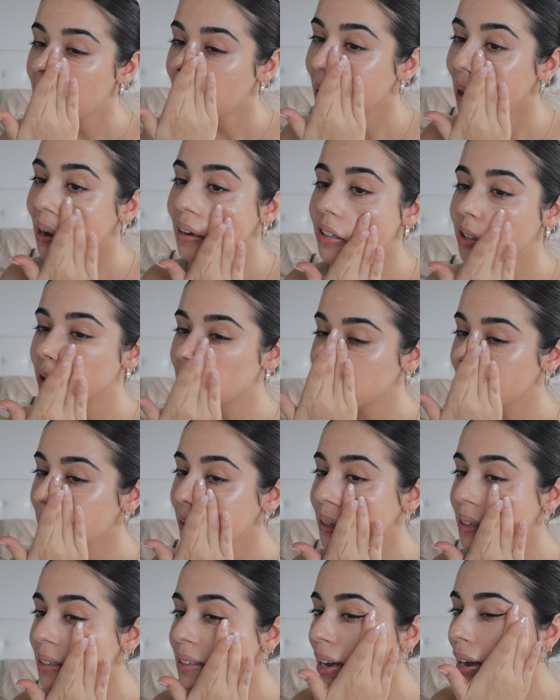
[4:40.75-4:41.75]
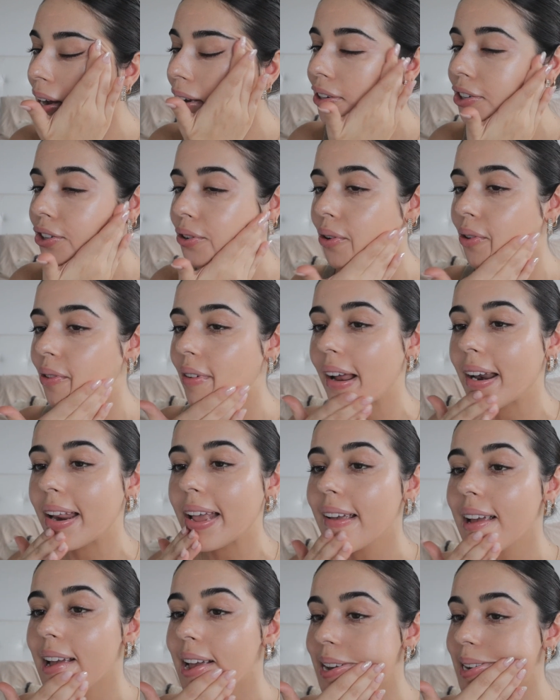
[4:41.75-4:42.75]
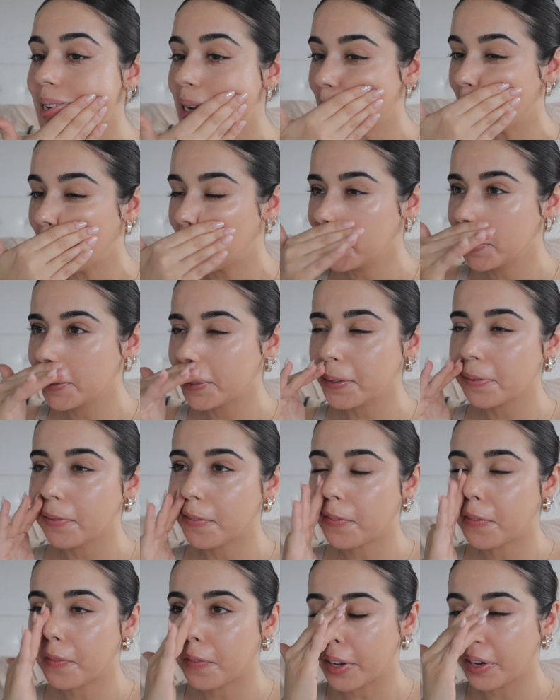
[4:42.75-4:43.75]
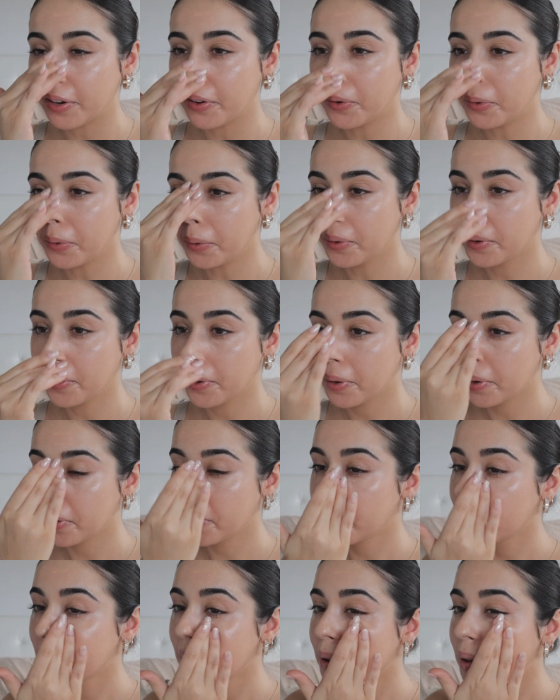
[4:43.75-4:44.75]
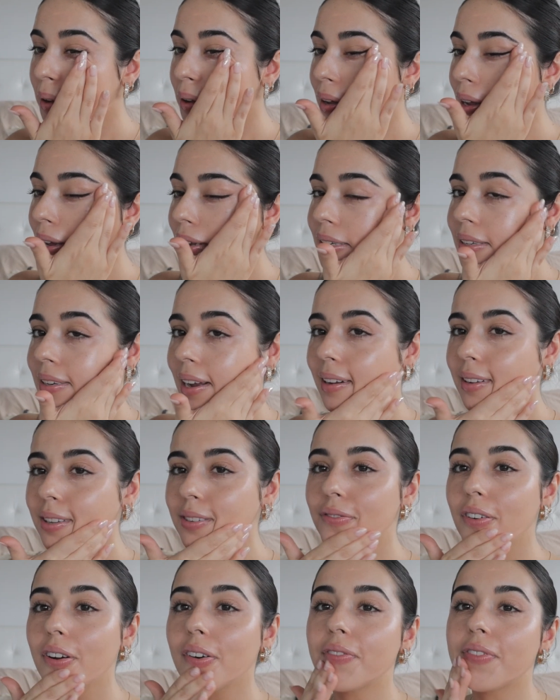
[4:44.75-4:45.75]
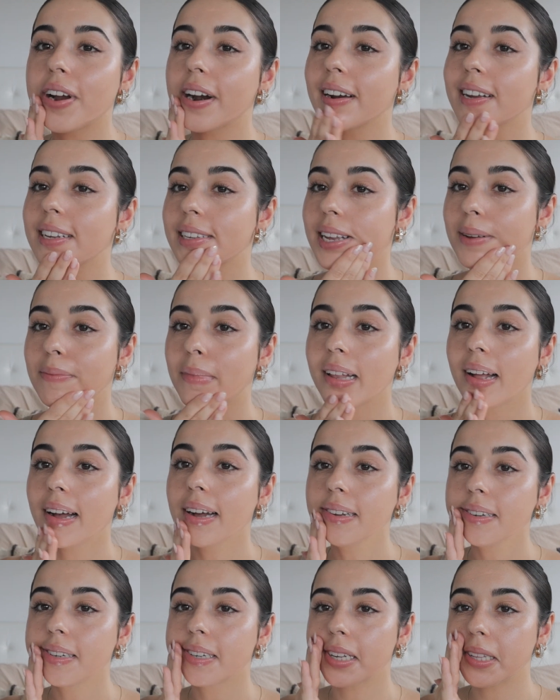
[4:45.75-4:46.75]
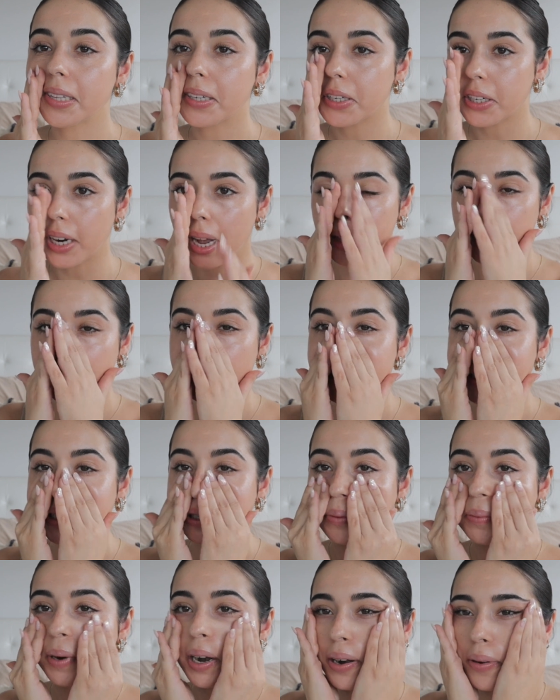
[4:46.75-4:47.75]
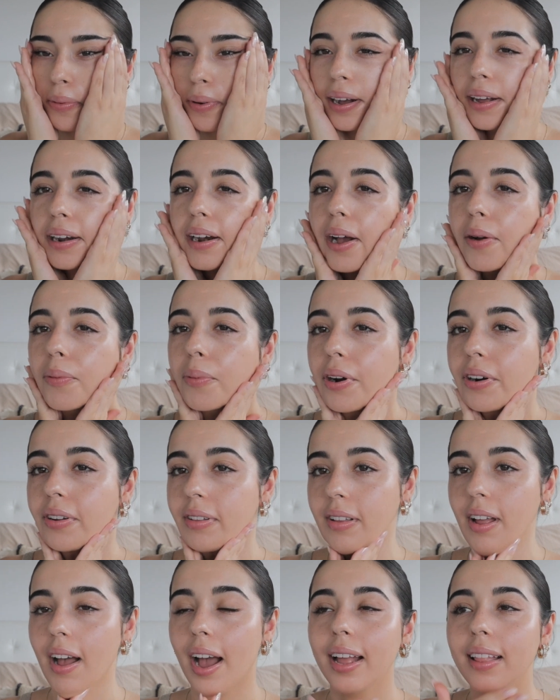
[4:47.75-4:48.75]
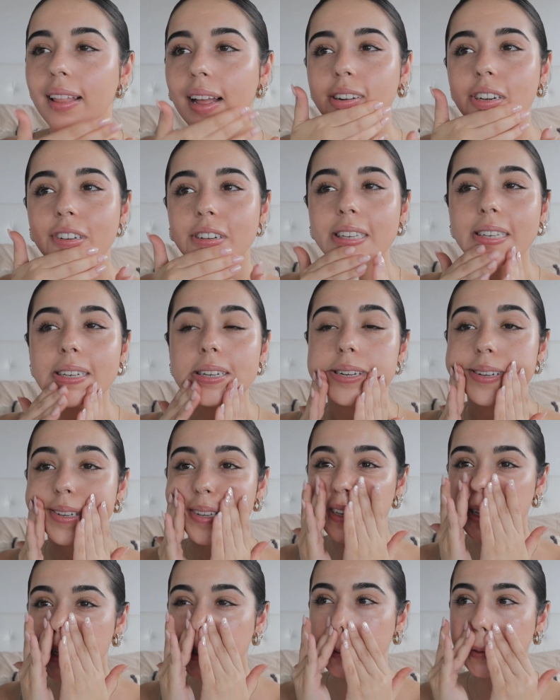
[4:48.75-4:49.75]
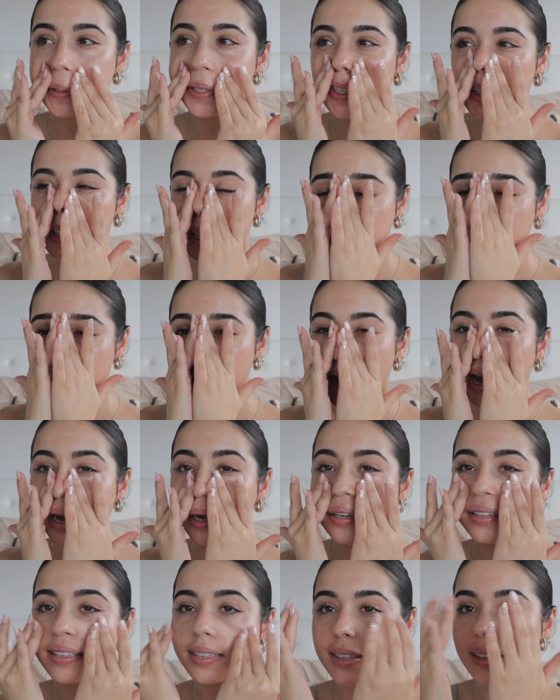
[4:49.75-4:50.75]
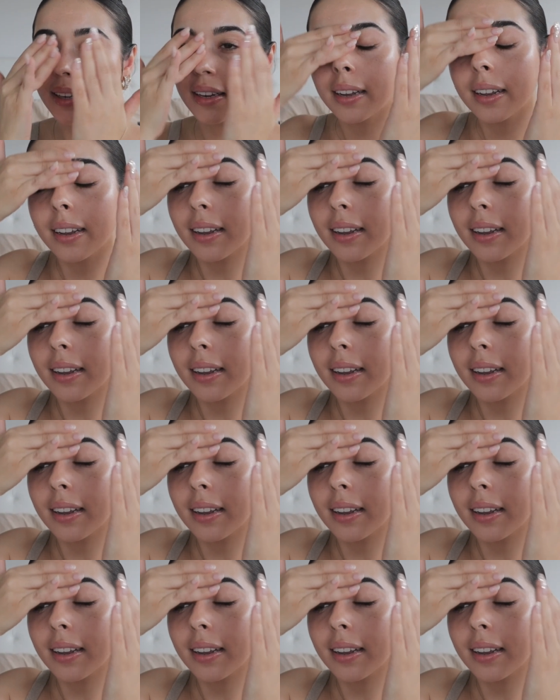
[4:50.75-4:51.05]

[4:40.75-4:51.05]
Now just on the touch already, it does feel very similar to the Charlotte Tilbury one. I won't lie, like just consistency wise.